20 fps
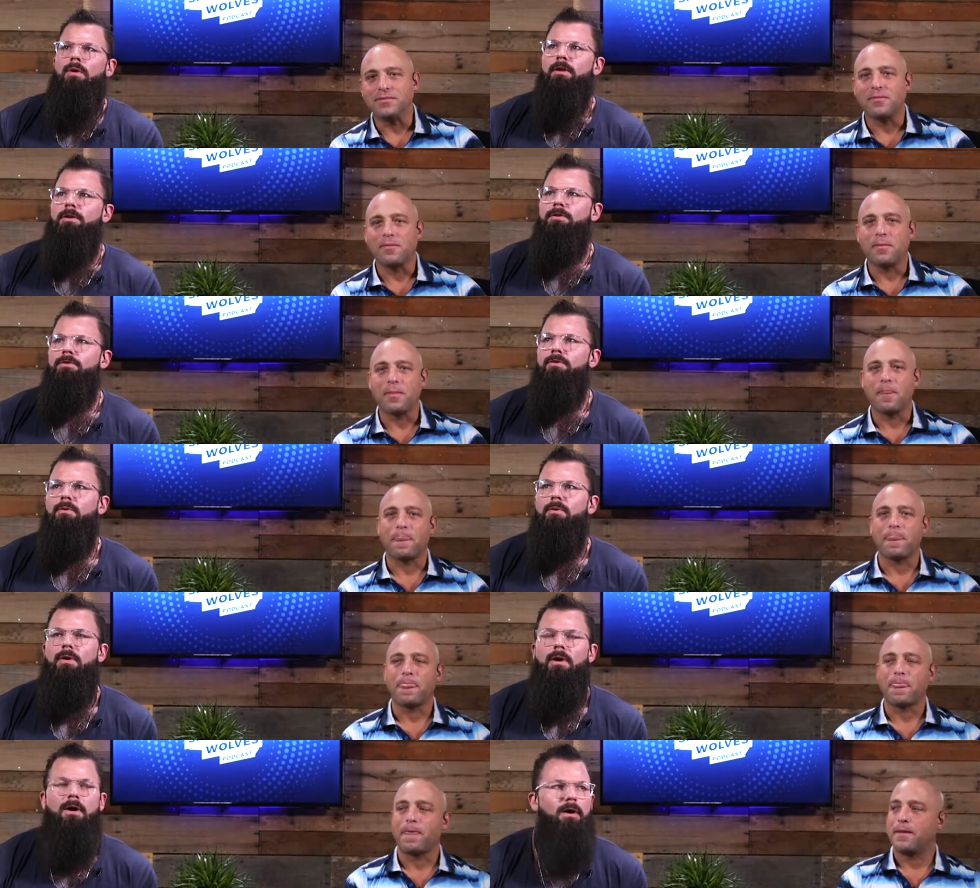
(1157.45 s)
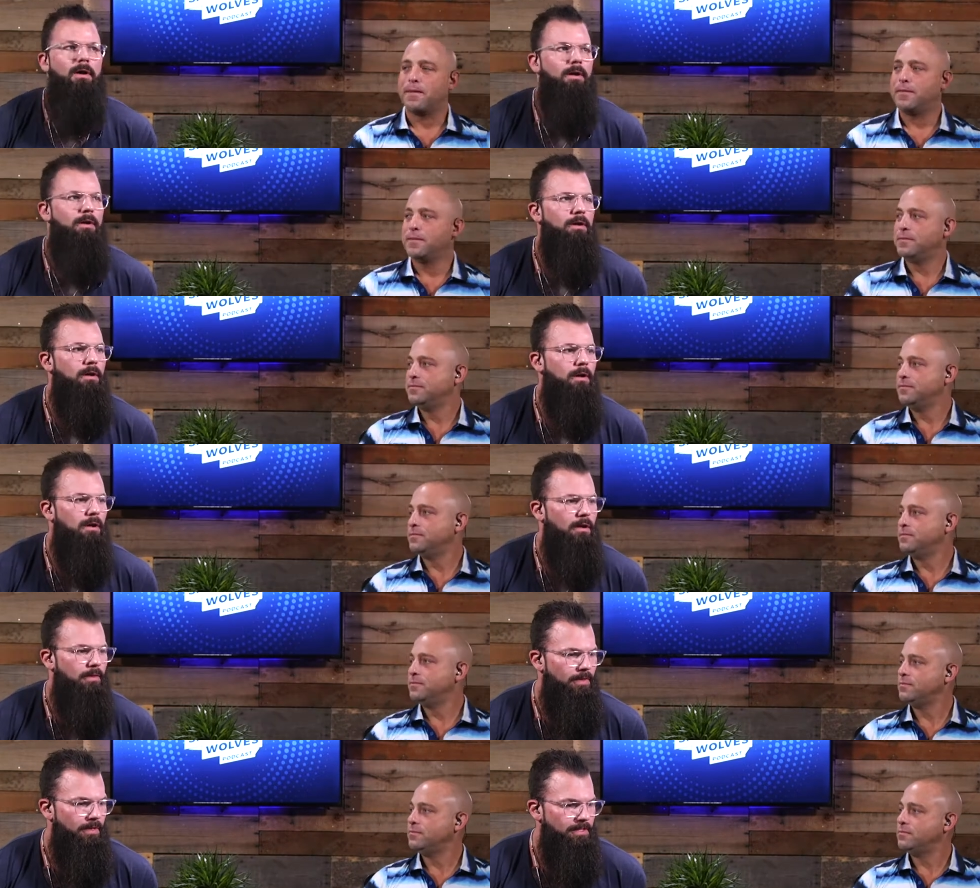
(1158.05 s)
Speaker 1: I want to do
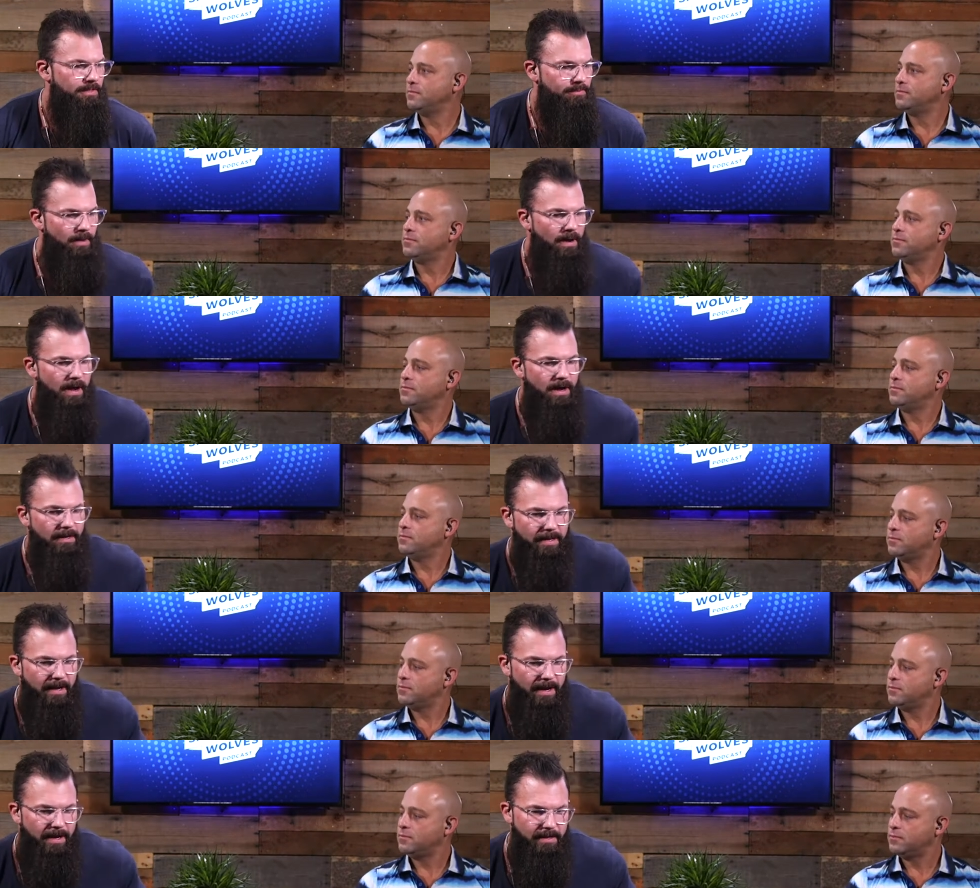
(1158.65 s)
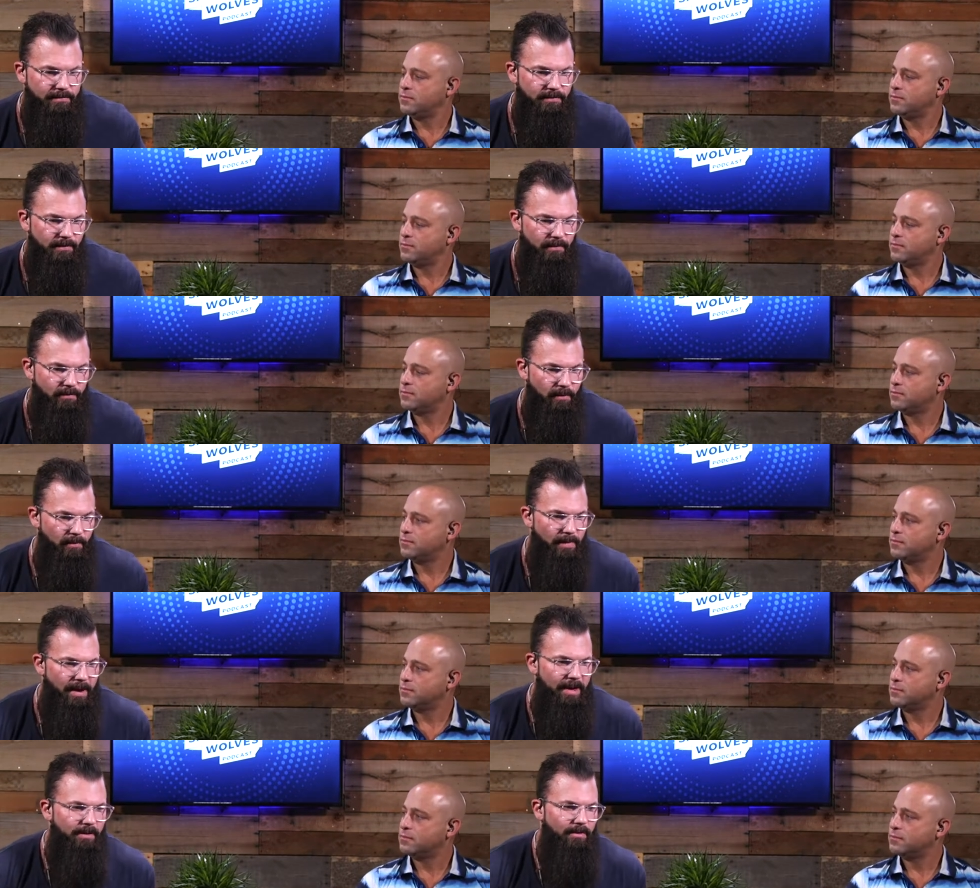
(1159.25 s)
on this podcast for
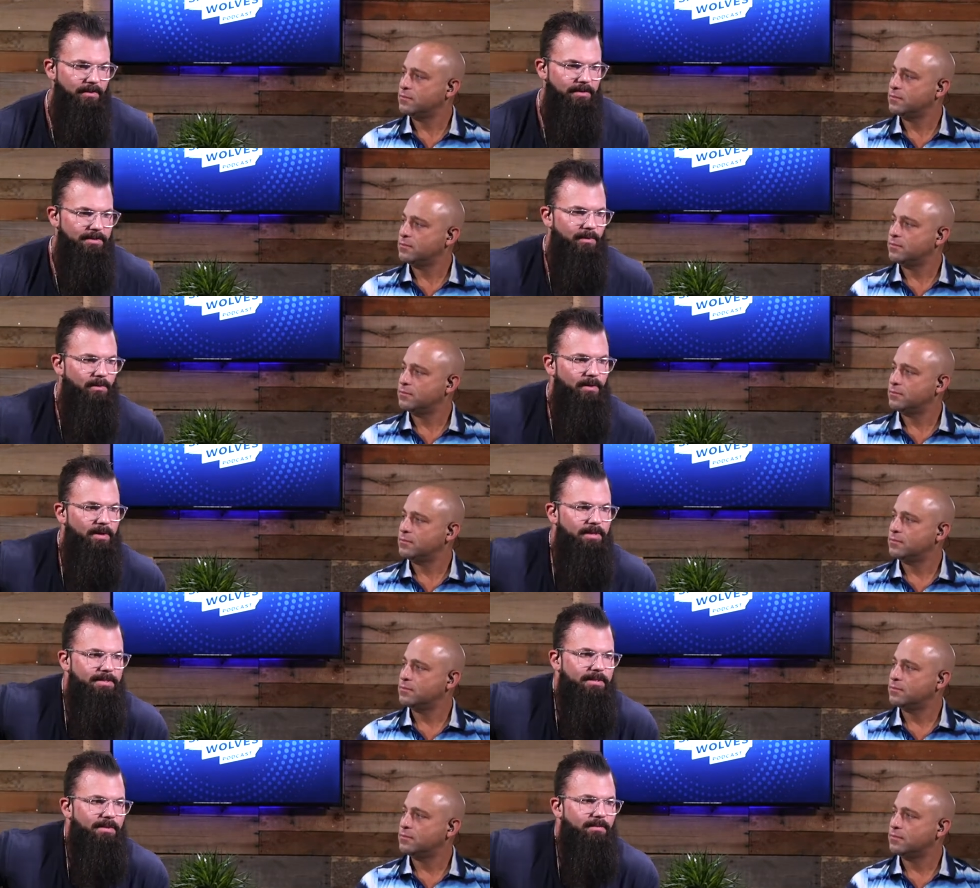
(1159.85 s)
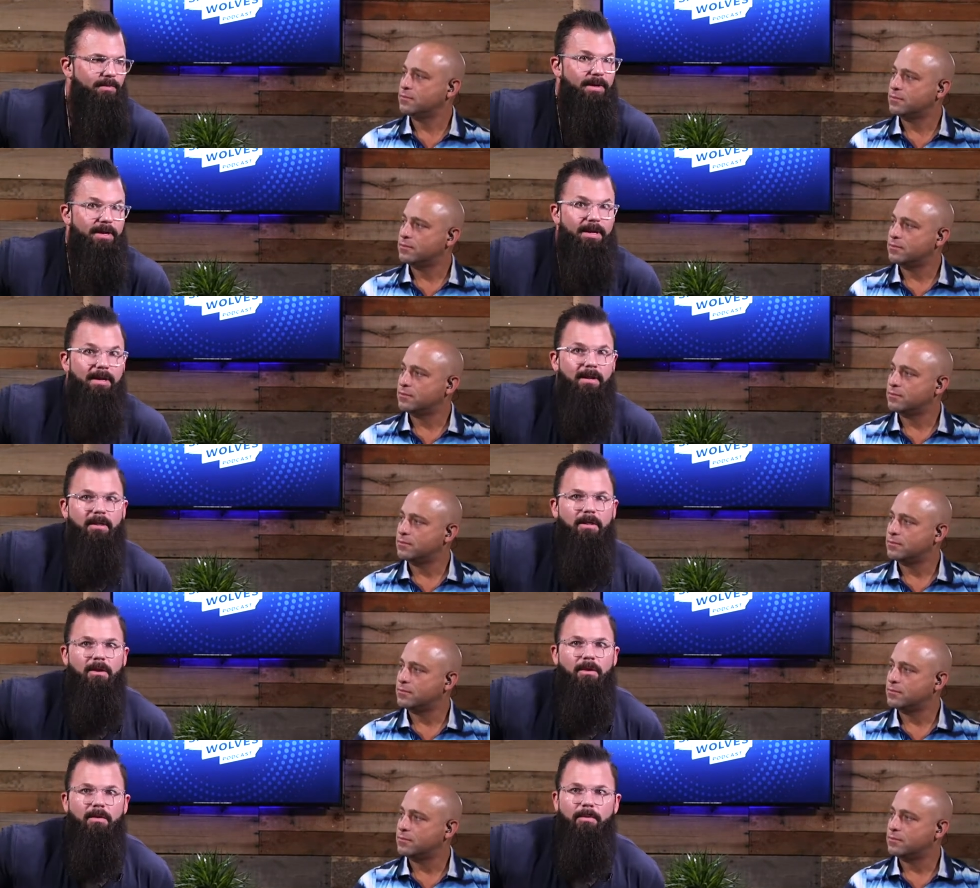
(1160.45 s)
the remainder is I want to see if we can
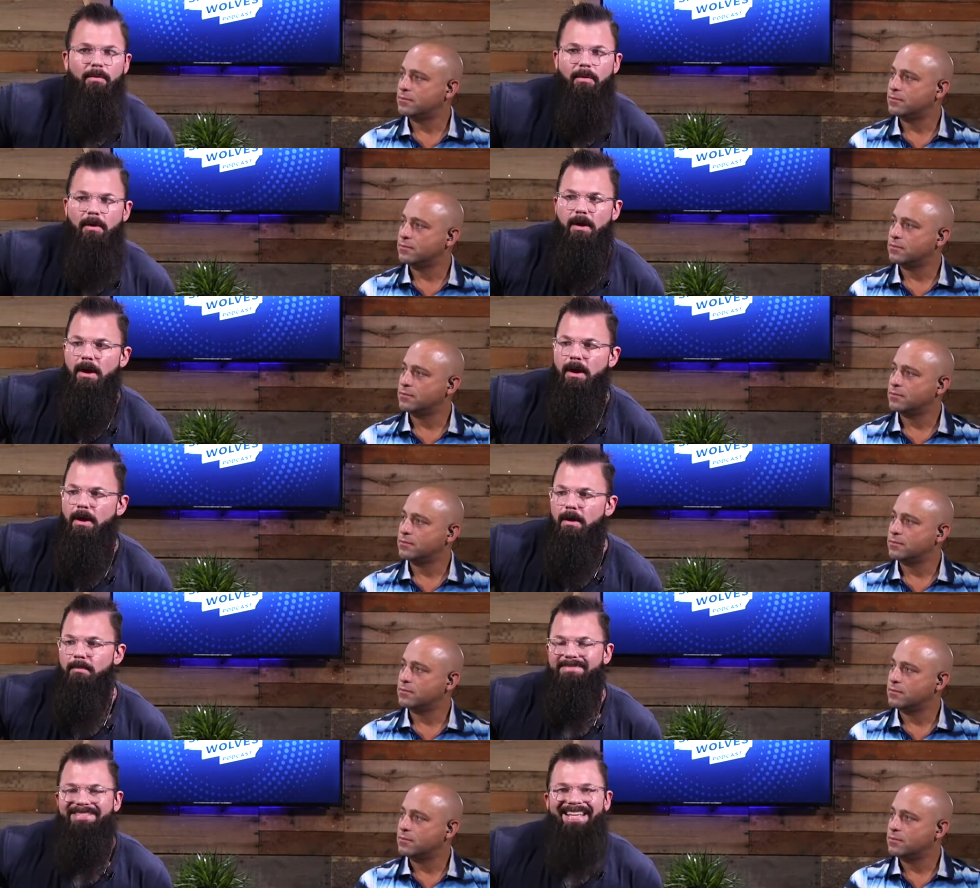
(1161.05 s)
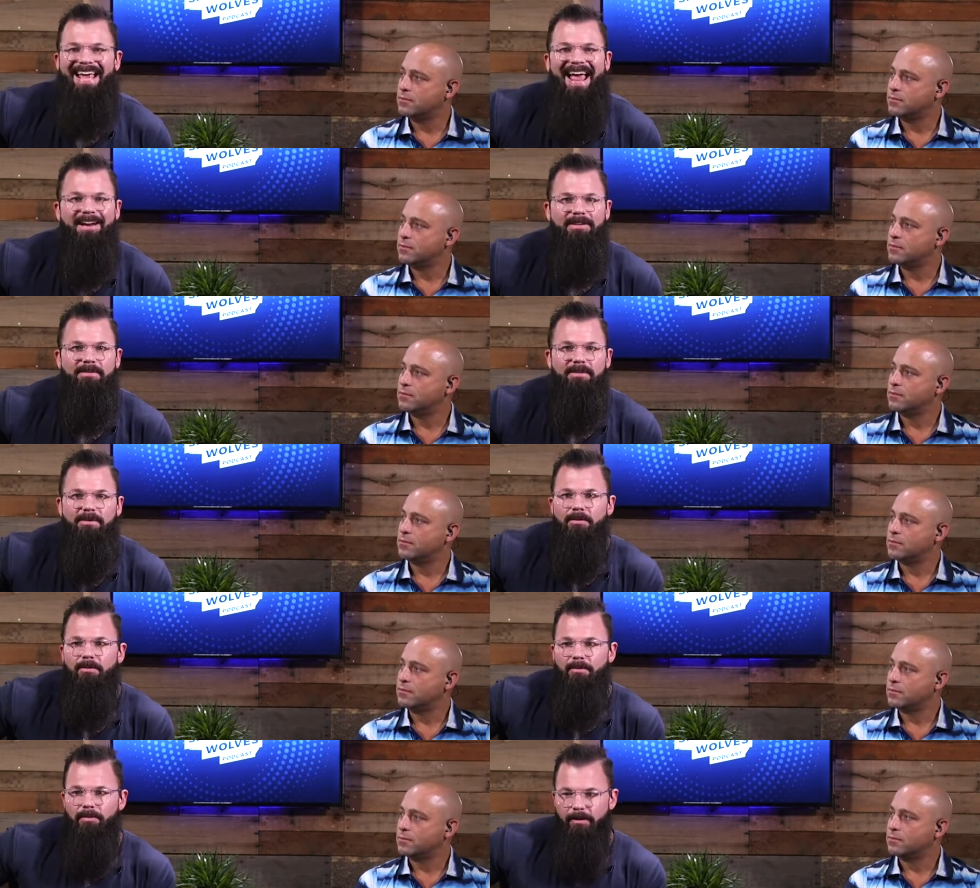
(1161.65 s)
get a little
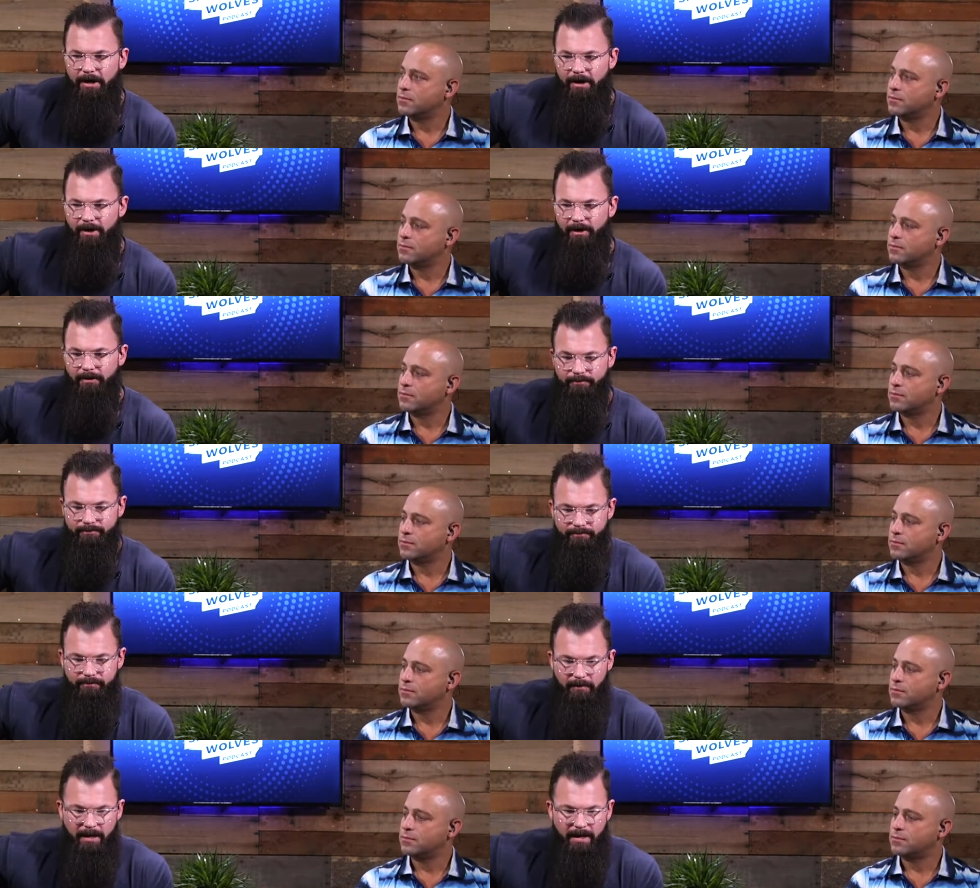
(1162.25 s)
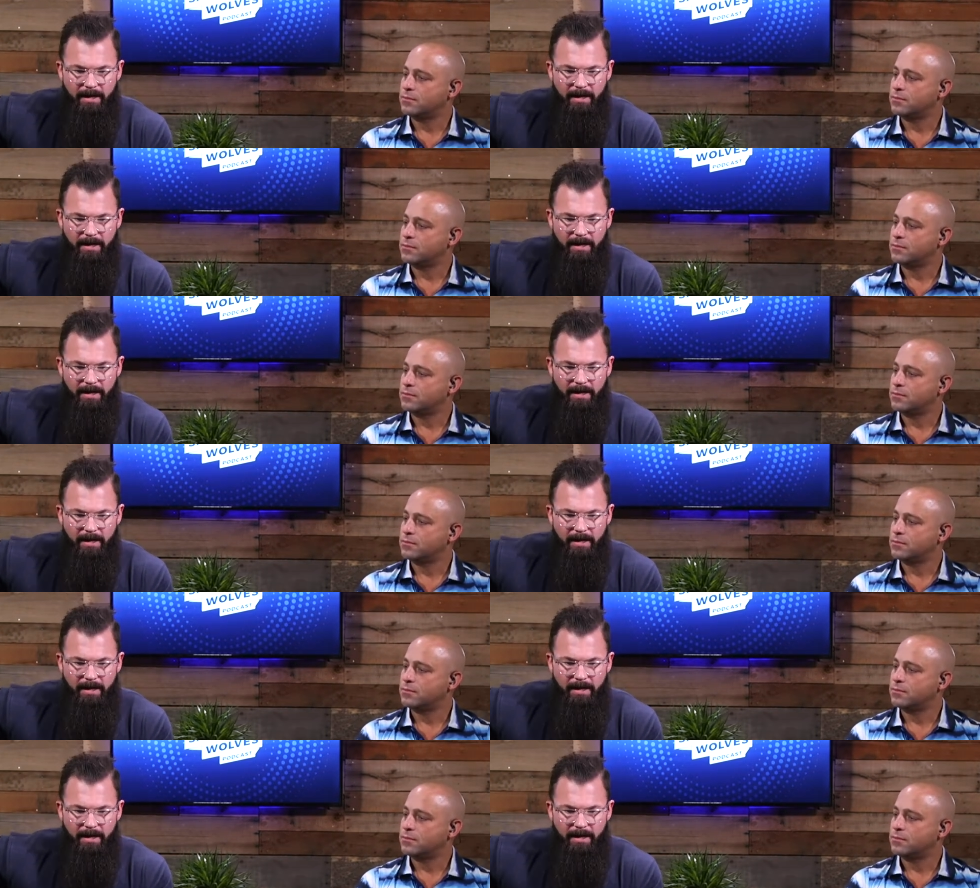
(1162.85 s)
tactical here.